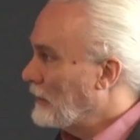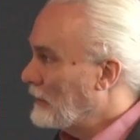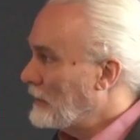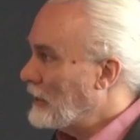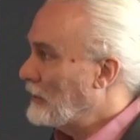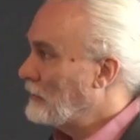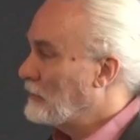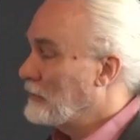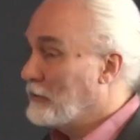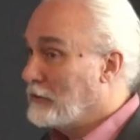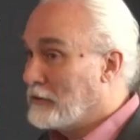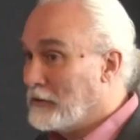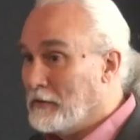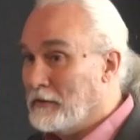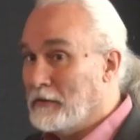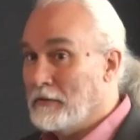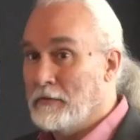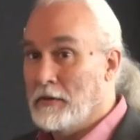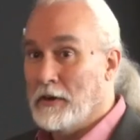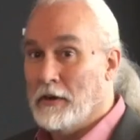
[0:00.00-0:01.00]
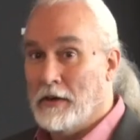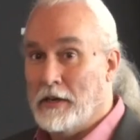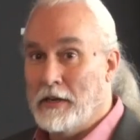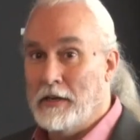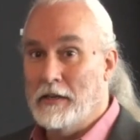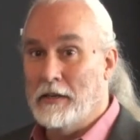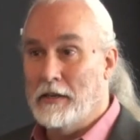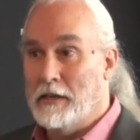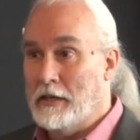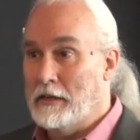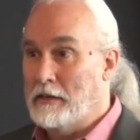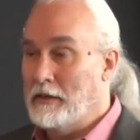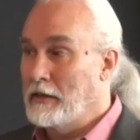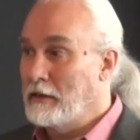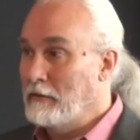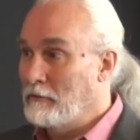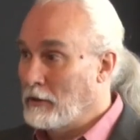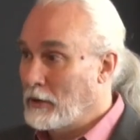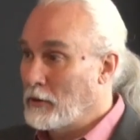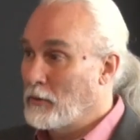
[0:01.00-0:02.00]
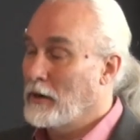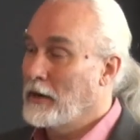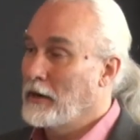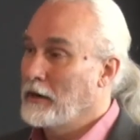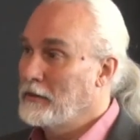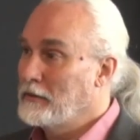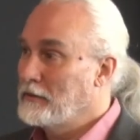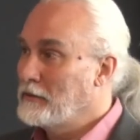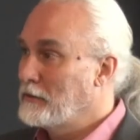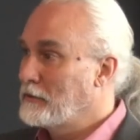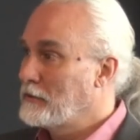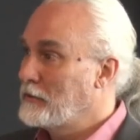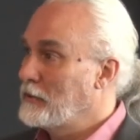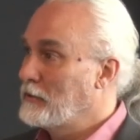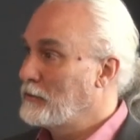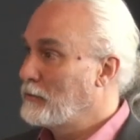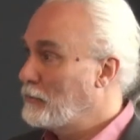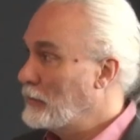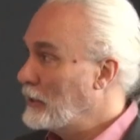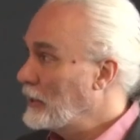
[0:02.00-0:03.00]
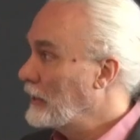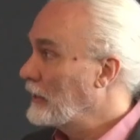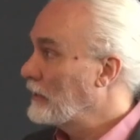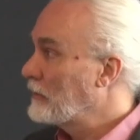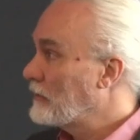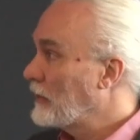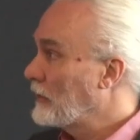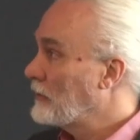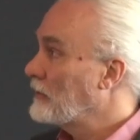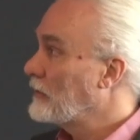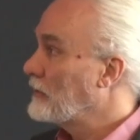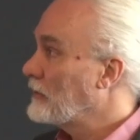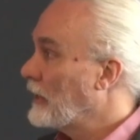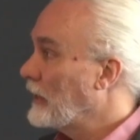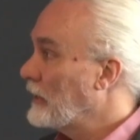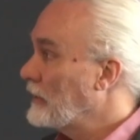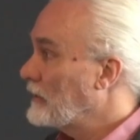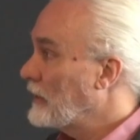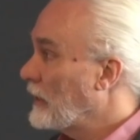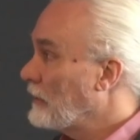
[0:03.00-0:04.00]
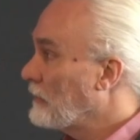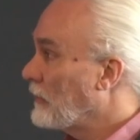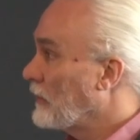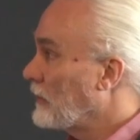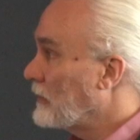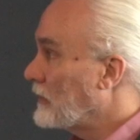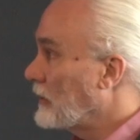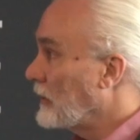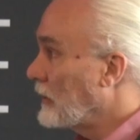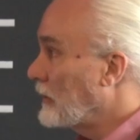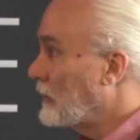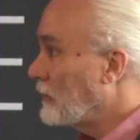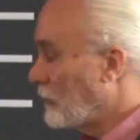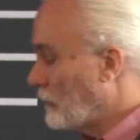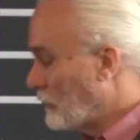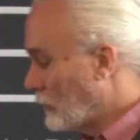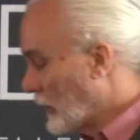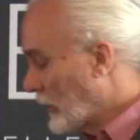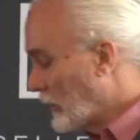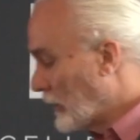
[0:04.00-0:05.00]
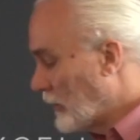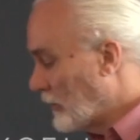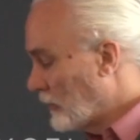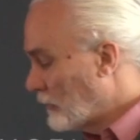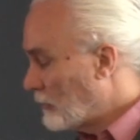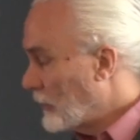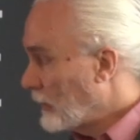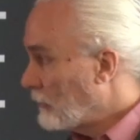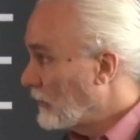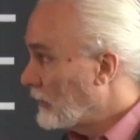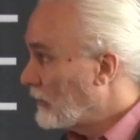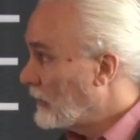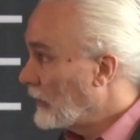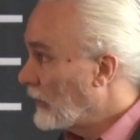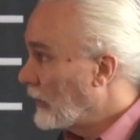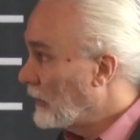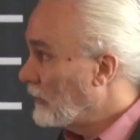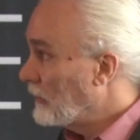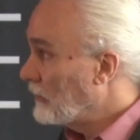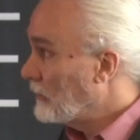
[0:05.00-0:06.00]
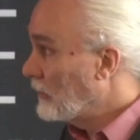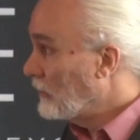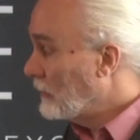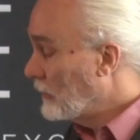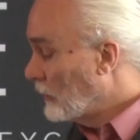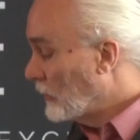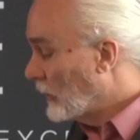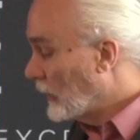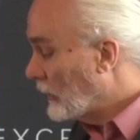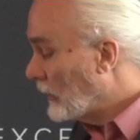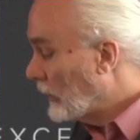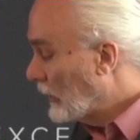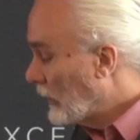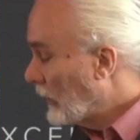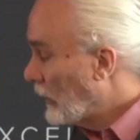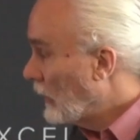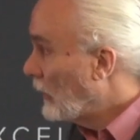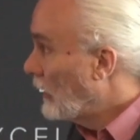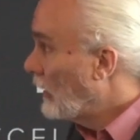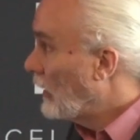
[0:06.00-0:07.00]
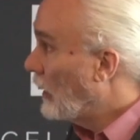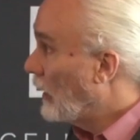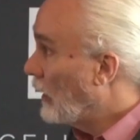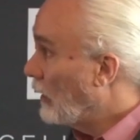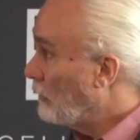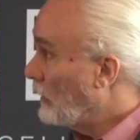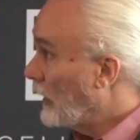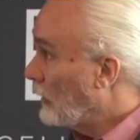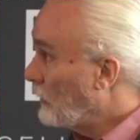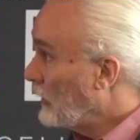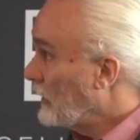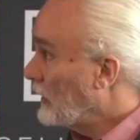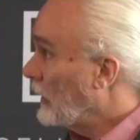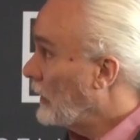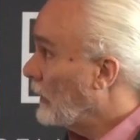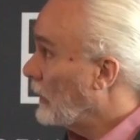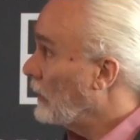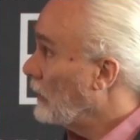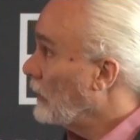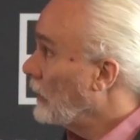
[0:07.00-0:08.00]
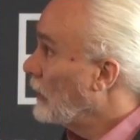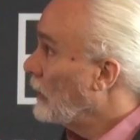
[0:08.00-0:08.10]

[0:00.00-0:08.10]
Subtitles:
And so it's it requires this big center-sized effort to bring all those people together to do it. And we did it.